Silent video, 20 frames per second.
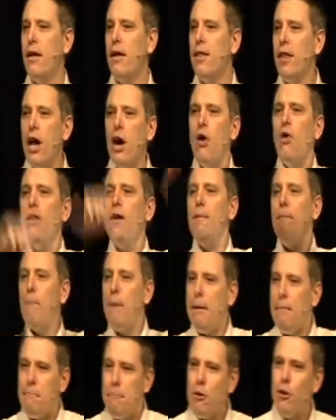The only
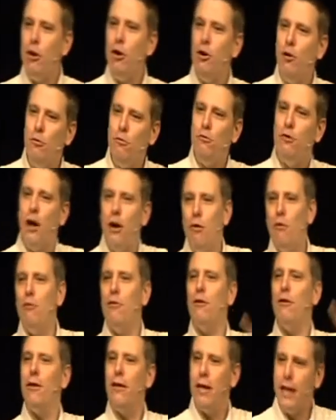people who
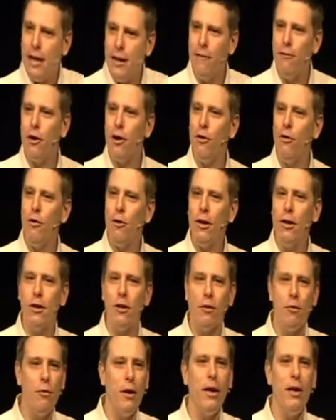don't live according
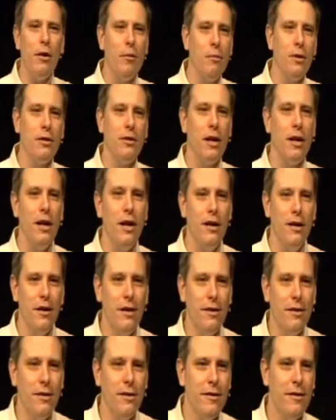to the way they were designed
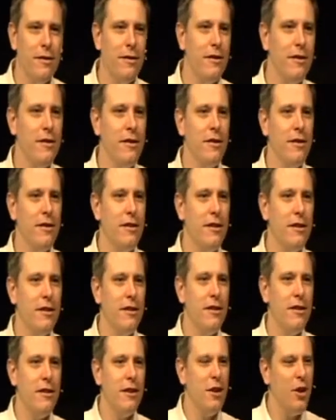
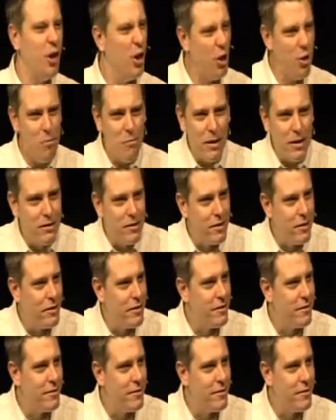are humans.